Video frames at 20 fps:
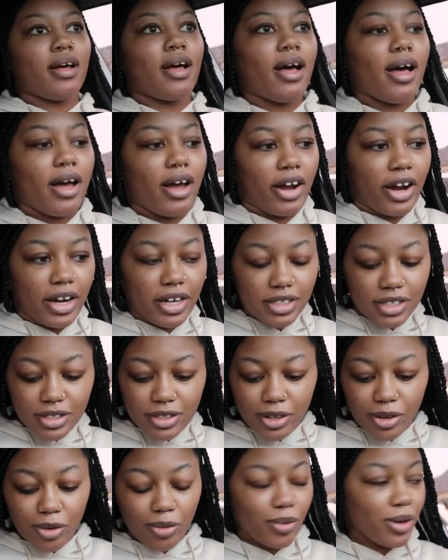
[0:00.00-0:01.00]
Alright,
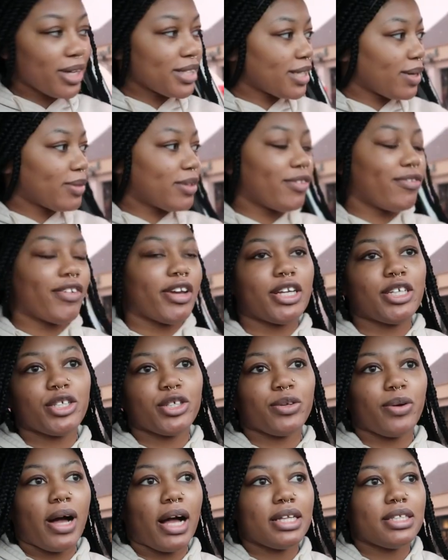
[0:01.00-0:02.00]
so we are done with the
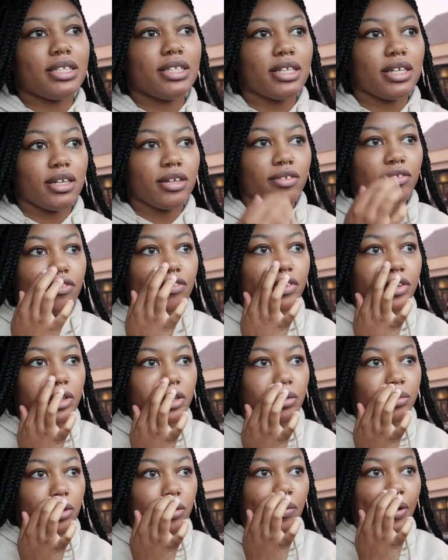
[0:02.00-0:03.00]
facial. I didn't
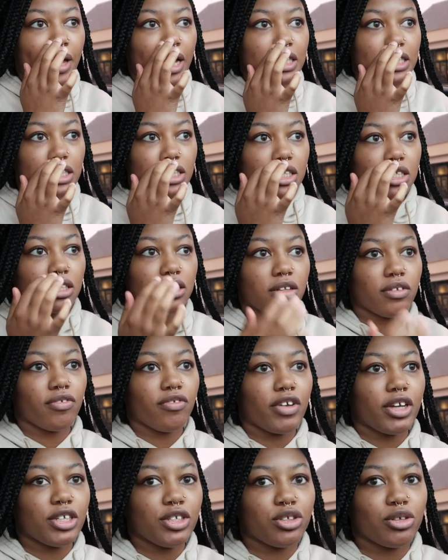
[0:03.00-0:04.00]
film the wax. I just did the
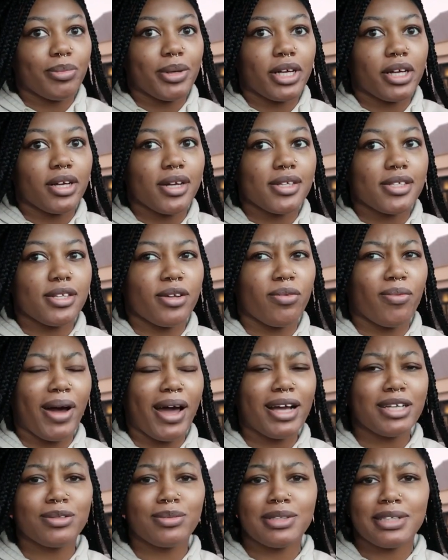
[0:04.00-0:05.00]
facial because the
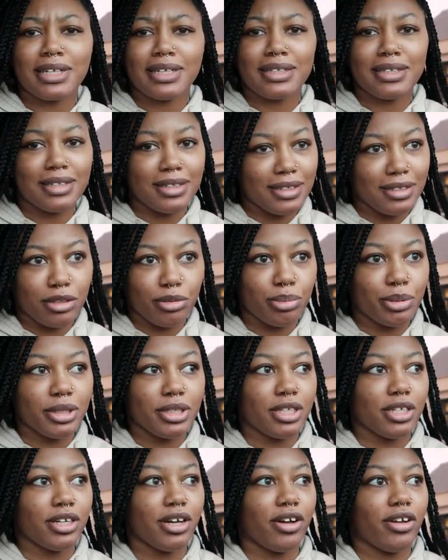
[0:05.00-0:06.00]
wax was, like, easy
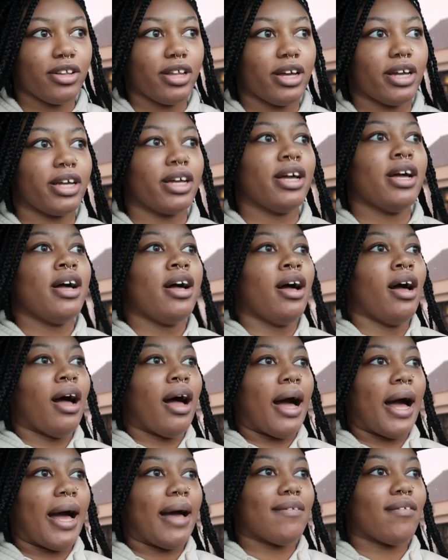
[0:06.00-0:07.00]
peasy, y'all. Like,
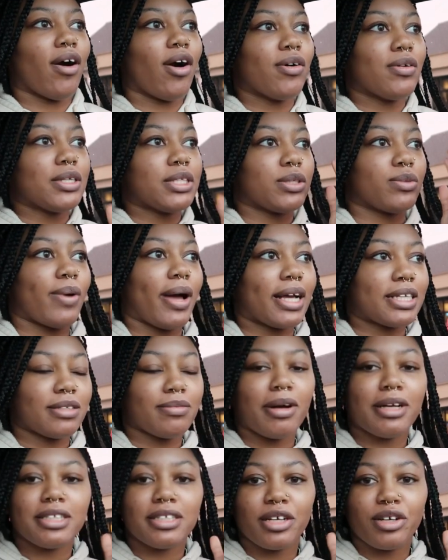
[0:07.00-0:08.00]
I've always waxed
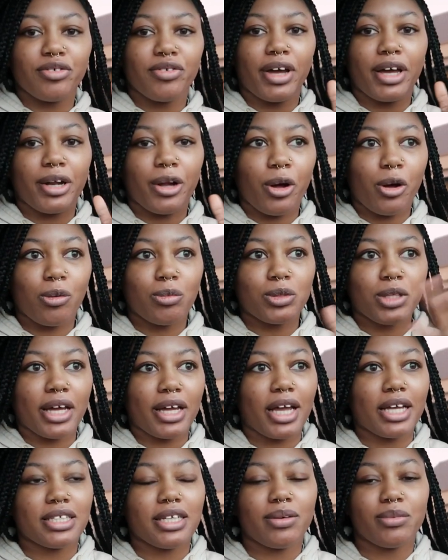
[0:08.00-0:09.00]
myself at home, so I
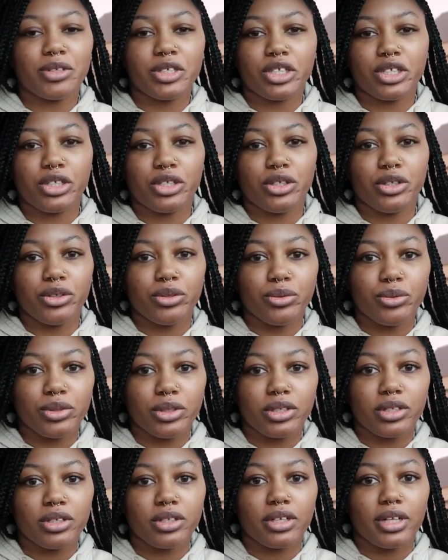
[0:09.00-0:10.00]
guess I was just
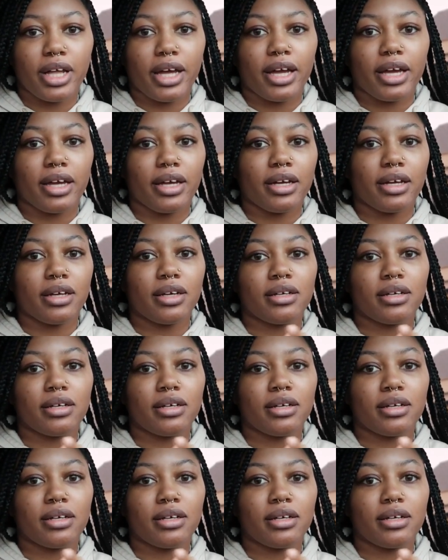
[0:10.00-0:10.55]
used to, like...